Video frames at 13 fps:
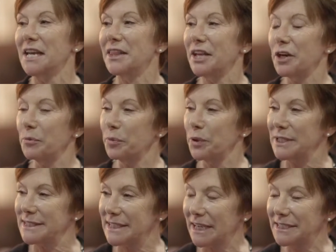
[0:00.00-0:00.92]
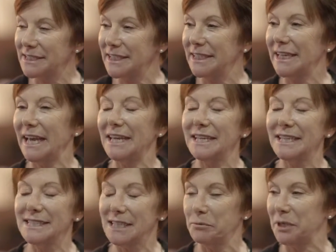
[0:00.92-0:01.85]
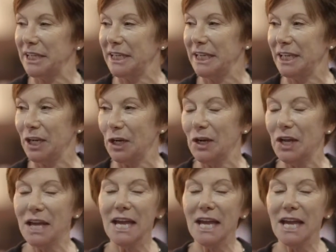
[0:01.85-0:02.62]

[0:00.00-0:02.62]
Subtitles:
that are presenting and exhibiting here.